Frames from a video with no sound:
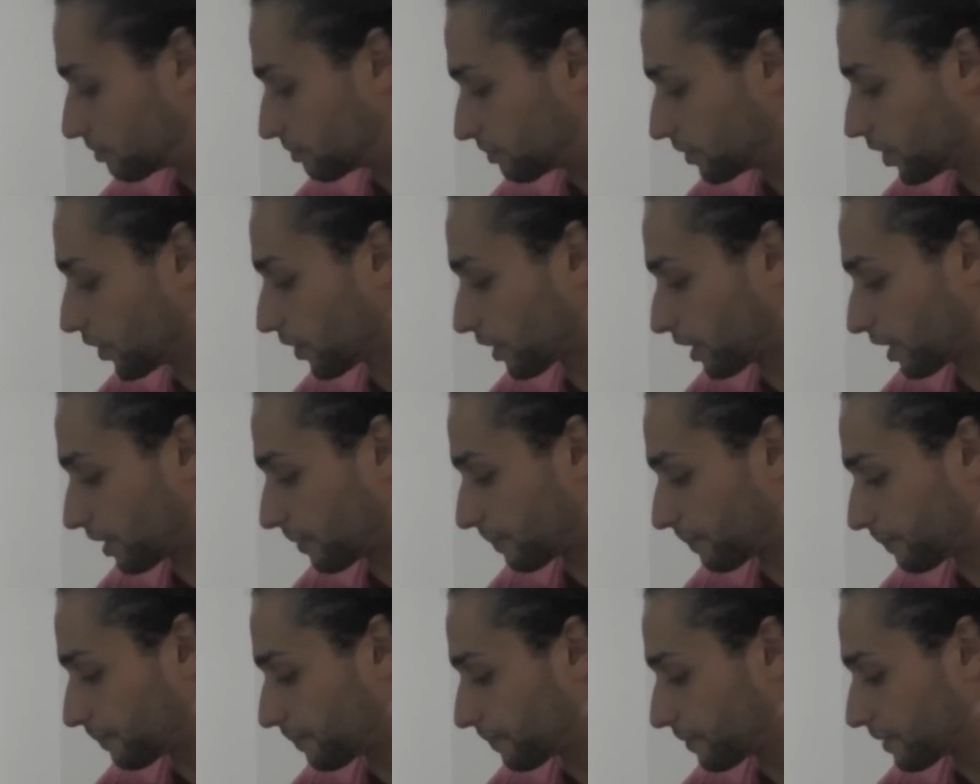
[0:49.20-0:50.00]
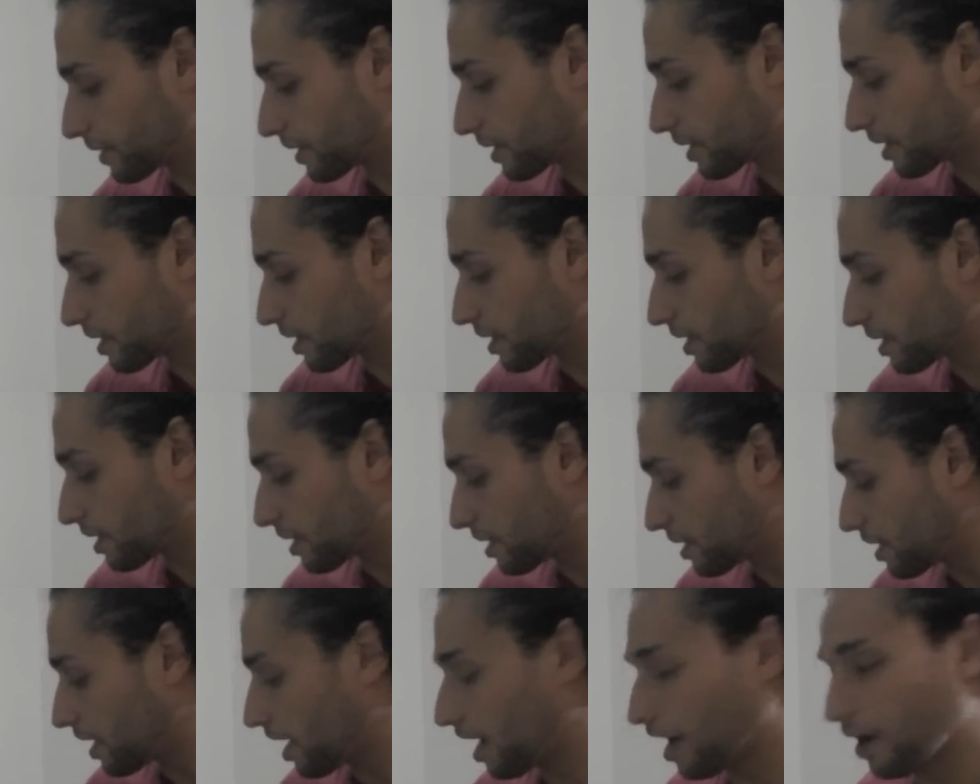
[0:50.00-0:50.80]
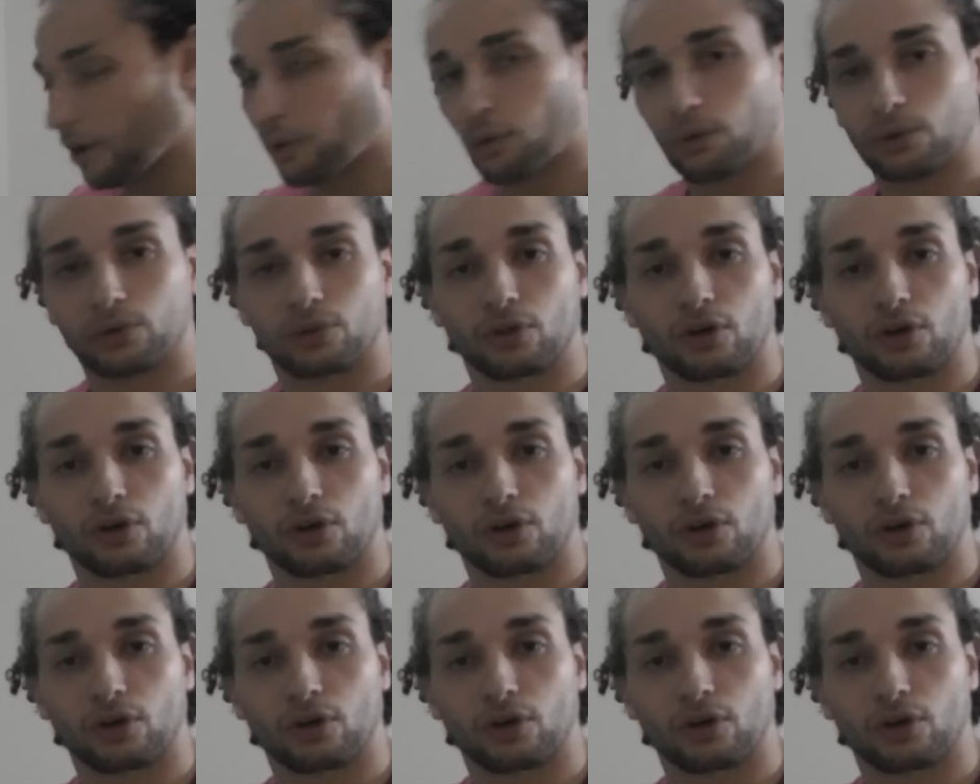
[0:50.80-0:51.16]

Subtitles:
Okay. I will